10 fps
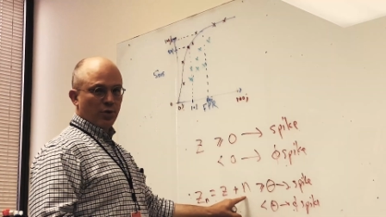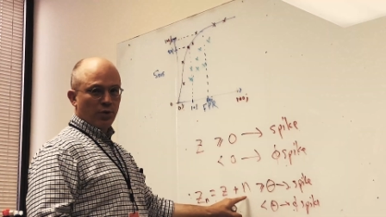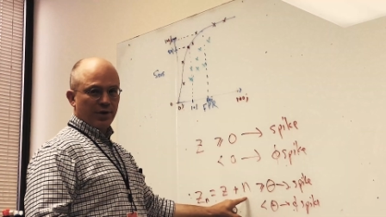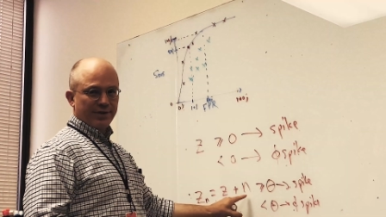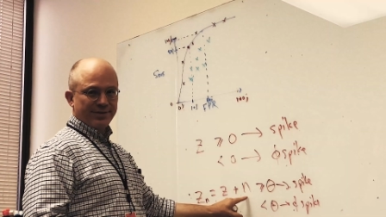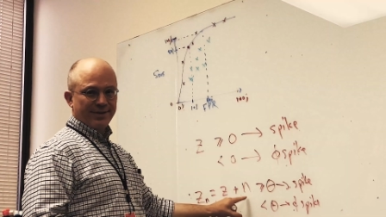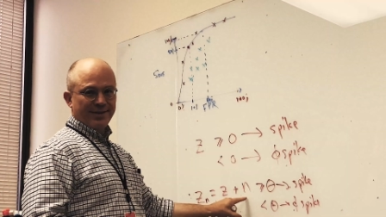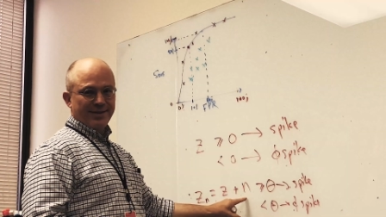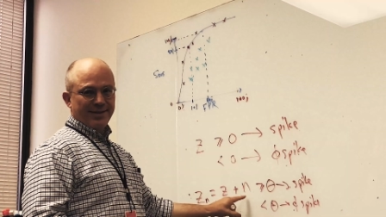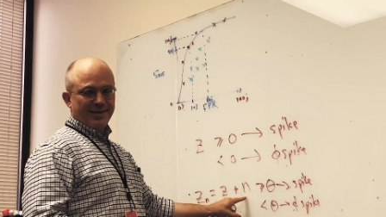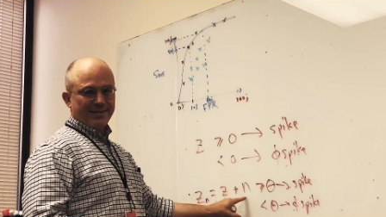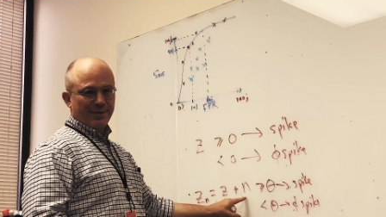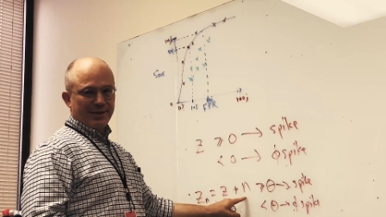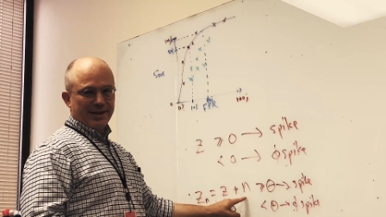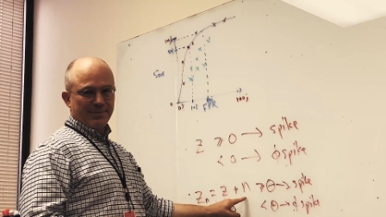noise, mm-hmm. so
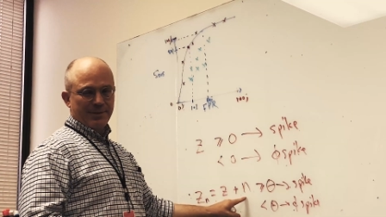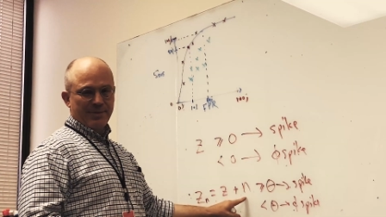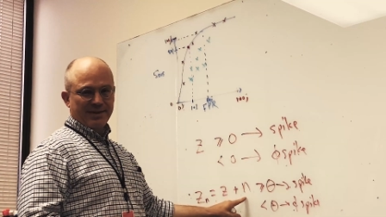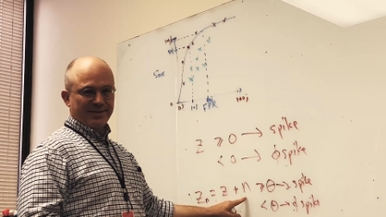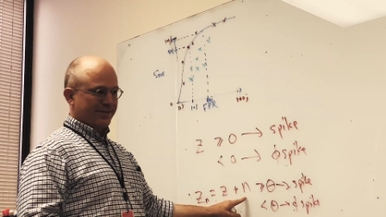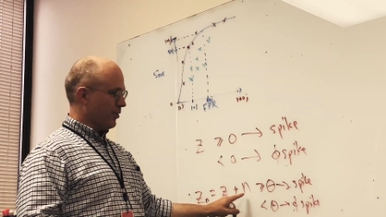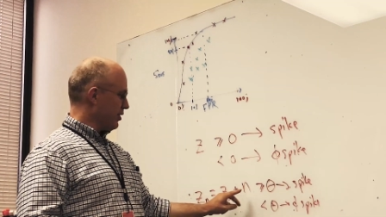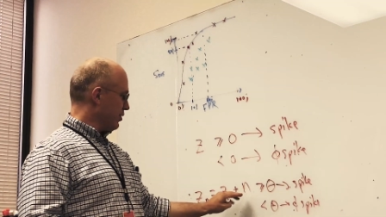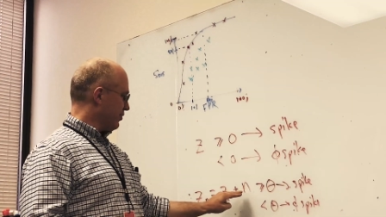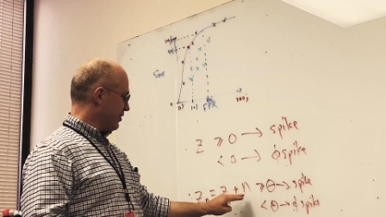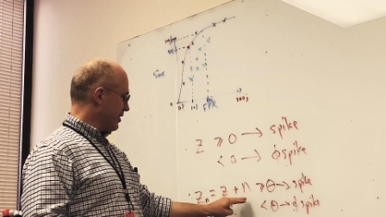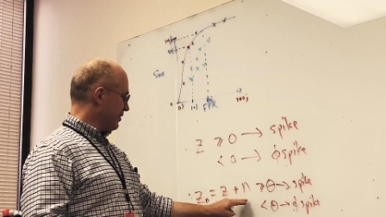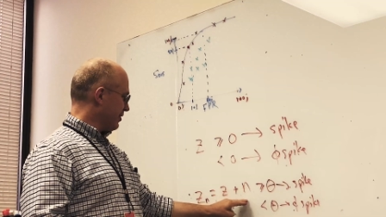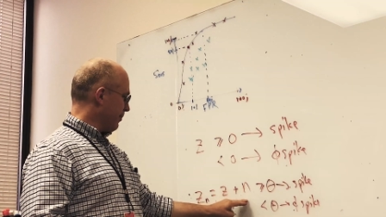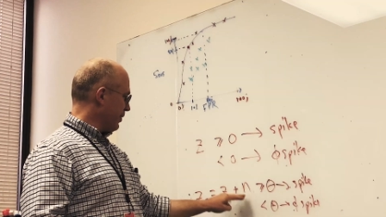it, it, it, makes it so that you see
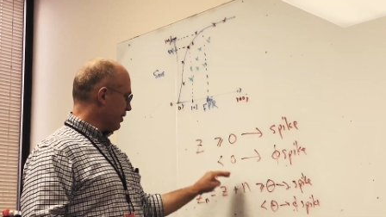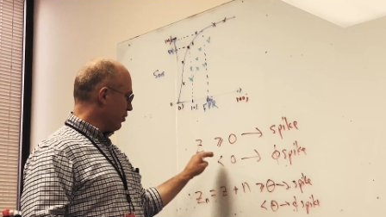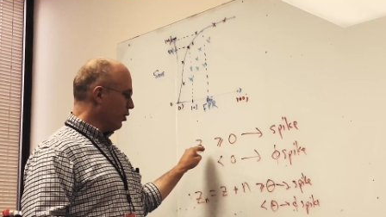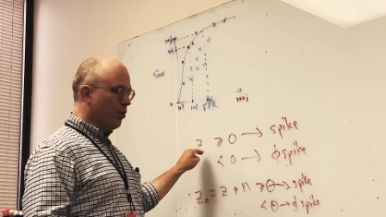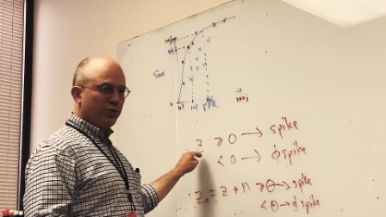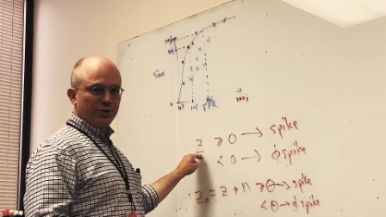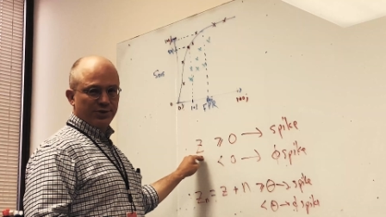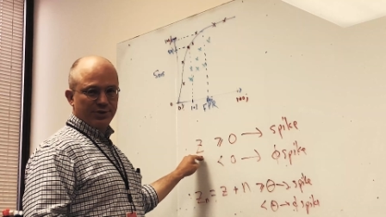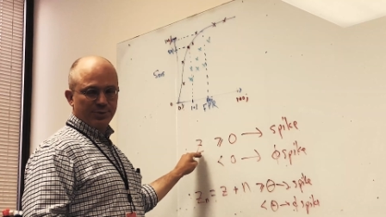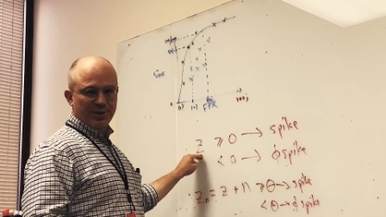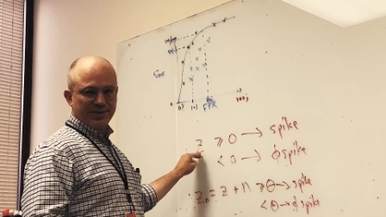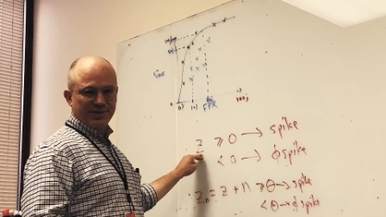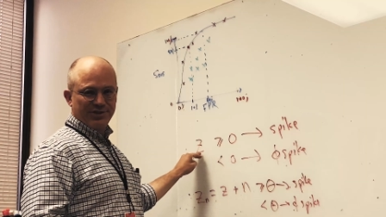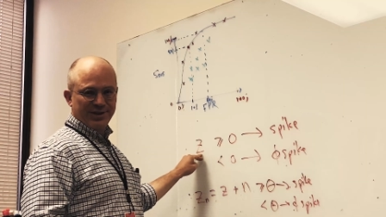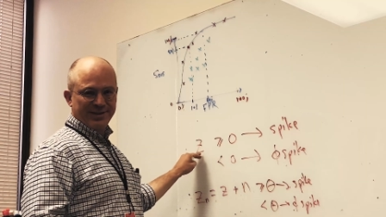something closer to what the
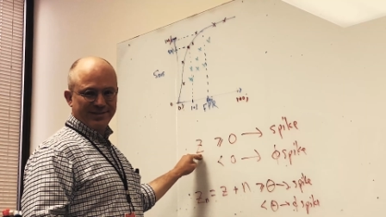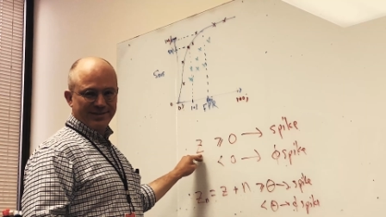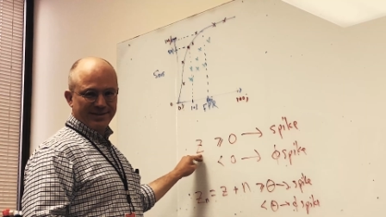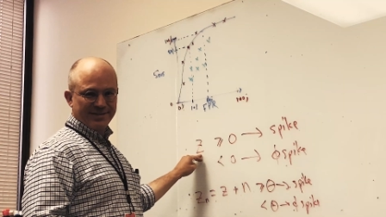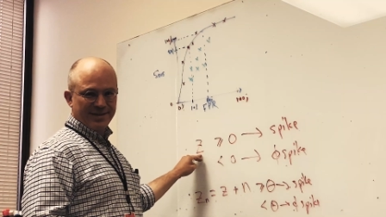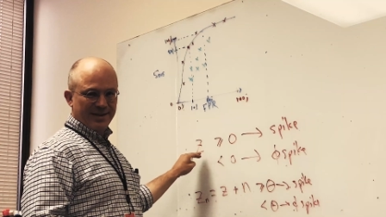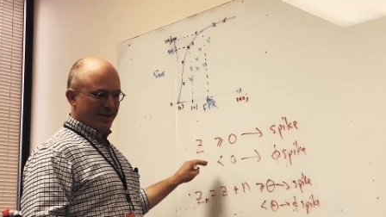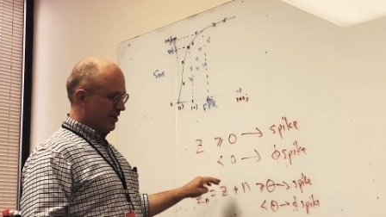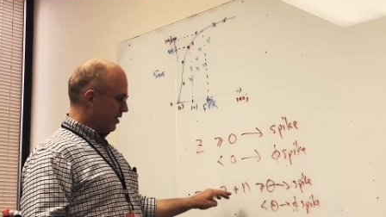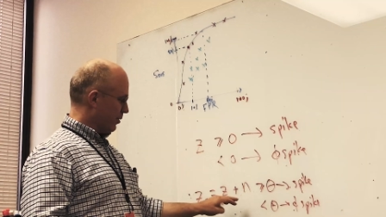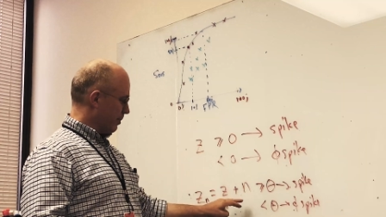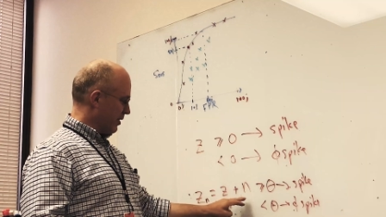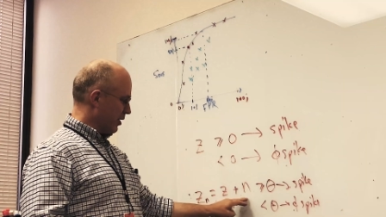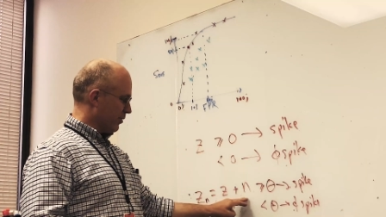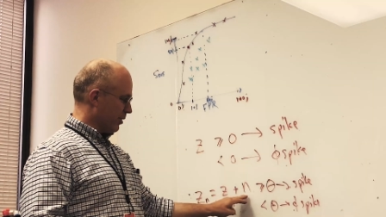genie sees. Mm-hmm. You know,
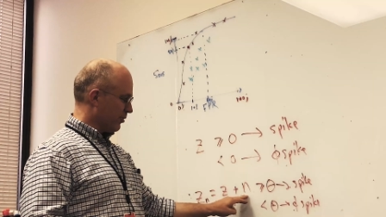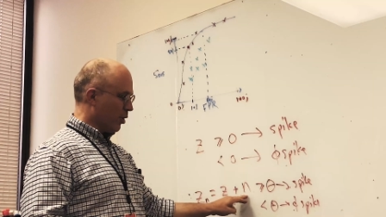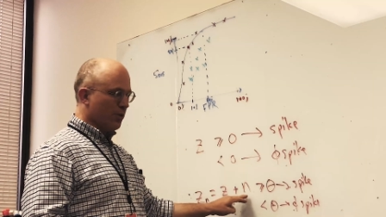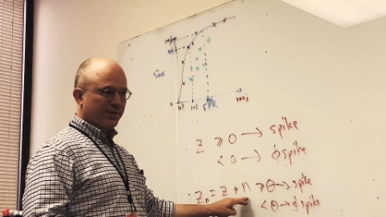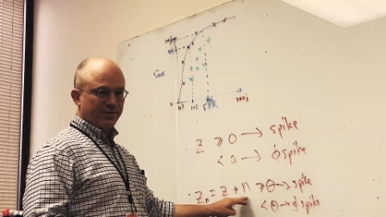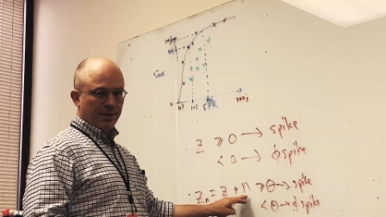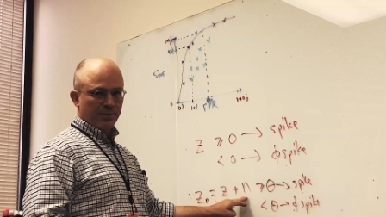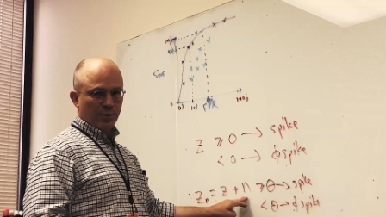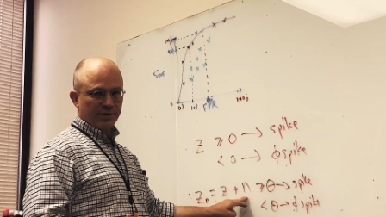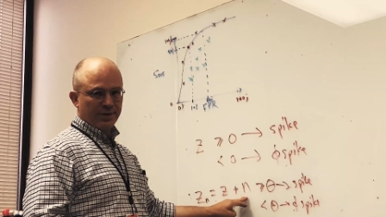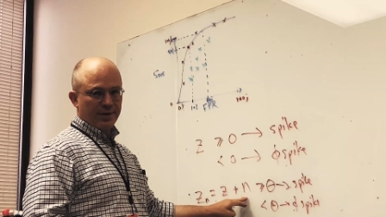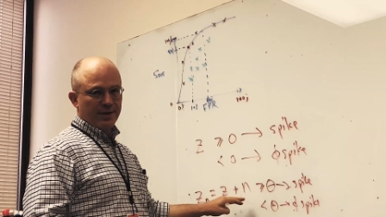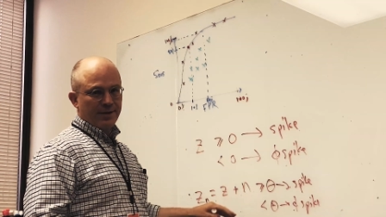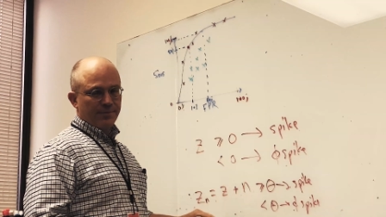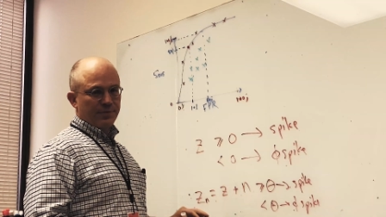but there, there's always some noise
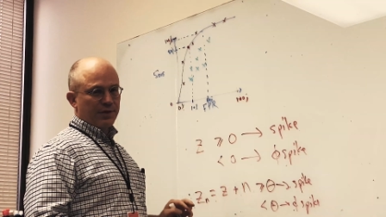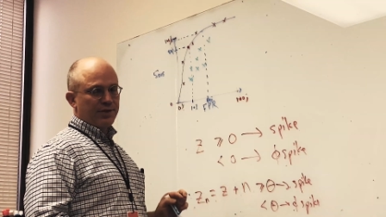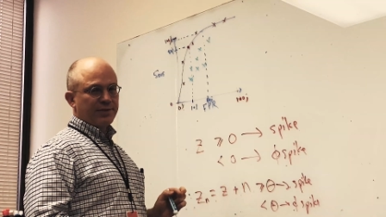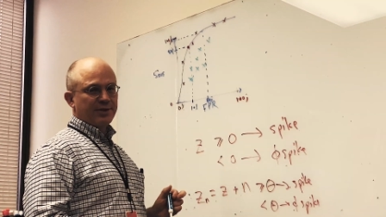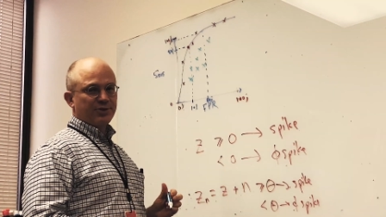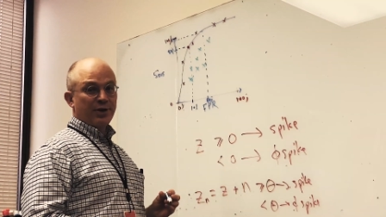the thing that